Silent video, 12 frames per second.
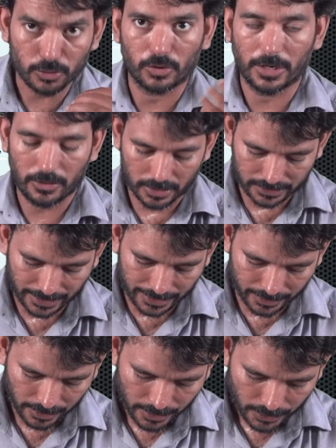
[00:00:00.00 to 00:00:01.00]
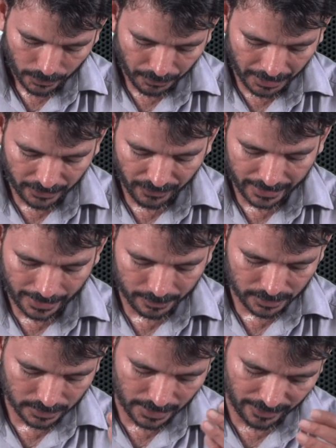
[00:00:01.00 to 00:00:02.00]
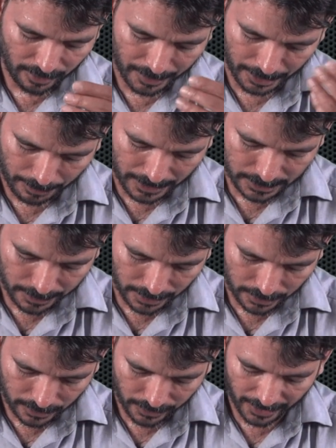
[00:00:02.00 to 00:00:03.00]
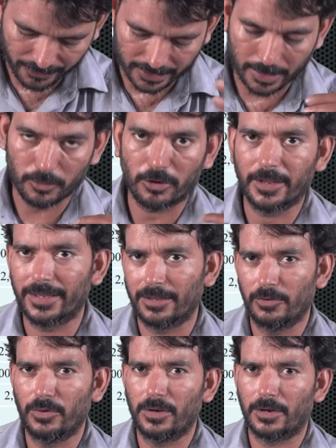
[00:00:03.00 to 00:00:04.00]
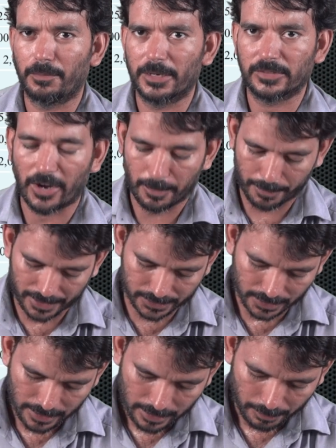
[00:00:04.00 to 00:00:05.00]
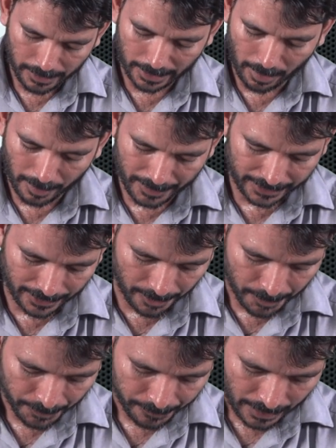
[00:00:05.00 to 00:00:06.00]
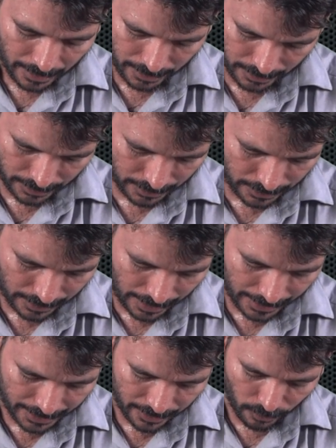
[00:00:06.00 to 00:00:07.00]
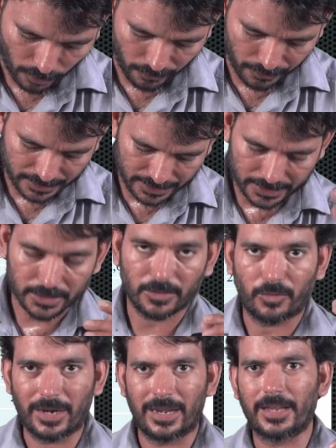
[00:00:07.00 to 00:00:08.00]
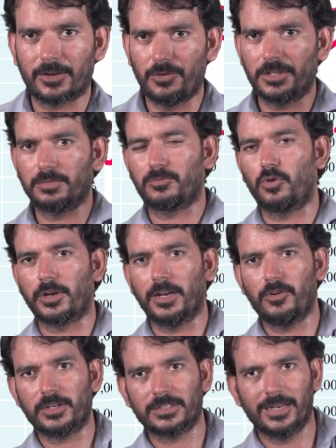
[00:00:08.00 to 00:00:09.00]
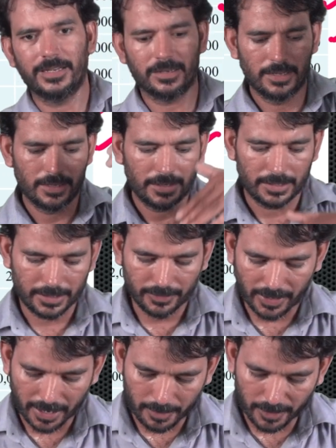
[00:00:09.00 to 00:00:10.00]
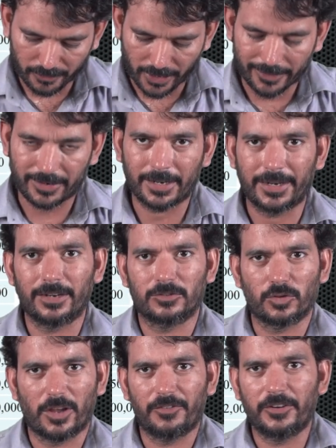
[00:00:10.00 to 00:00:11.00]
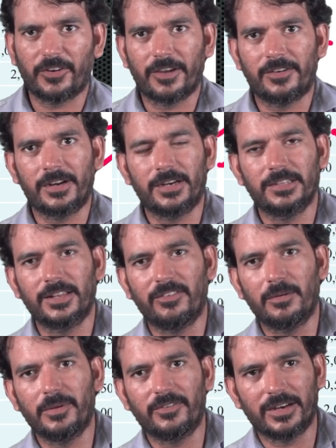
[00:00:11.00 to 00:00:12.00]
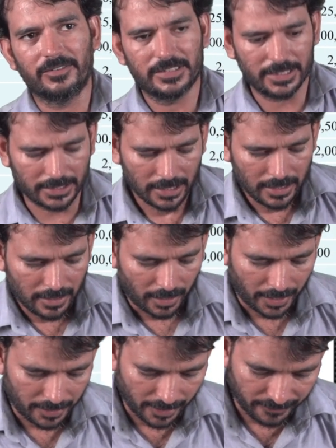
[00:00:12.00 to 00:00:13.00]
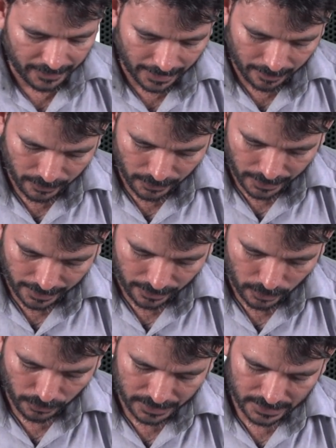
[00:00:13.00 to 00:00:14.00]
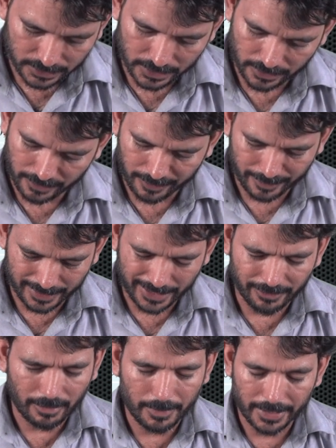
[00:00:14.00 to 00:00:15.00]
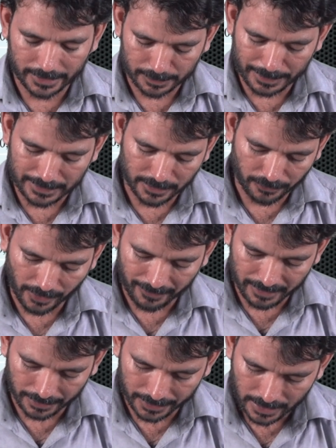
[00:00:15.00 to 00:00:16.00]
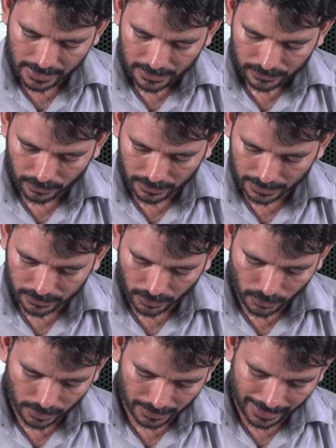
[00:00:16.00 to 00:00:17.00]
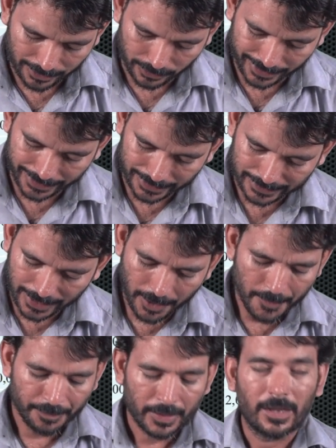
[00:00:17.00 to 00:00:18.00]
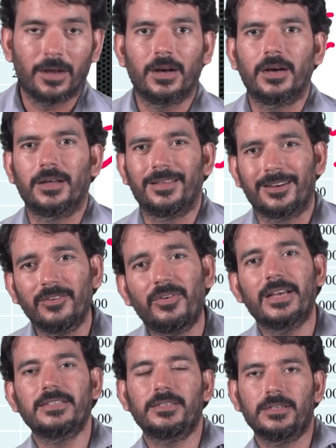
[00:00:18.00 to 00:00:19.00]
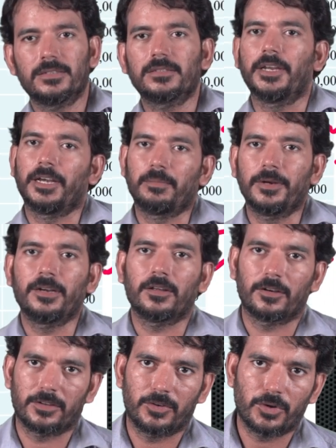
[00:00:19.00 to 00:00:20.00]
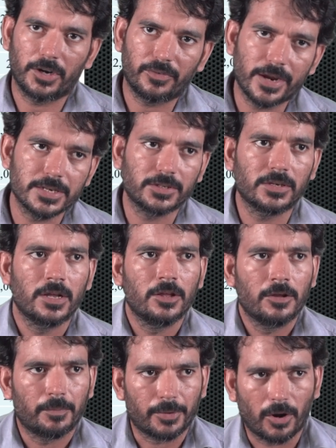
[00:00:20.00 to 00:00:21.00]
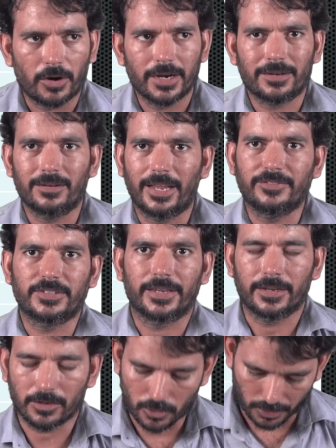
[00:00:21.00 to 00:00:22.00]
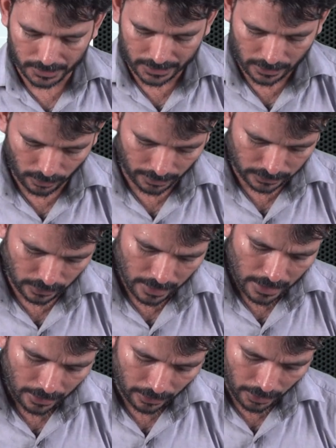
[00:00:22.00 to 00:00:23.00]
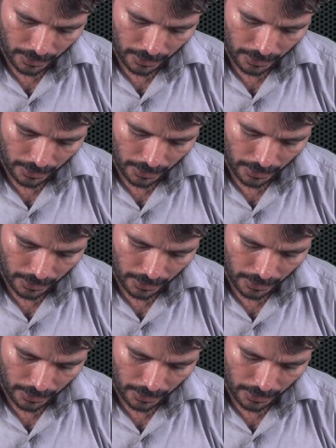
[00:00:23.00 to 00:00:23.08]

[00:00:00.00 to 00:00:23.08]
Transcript: total you are selling, 25 times, so there will be a replacement. Every time you will replace 5 parts, multiplied by 10. Again visits, 1 lakh units totally you are selling, divided by 500. So every 500 there will be 1 visit, and every time you visit there will be an expenditure of 500. So that's how you are calculating the revised statement, revised product life cycle costing also. Now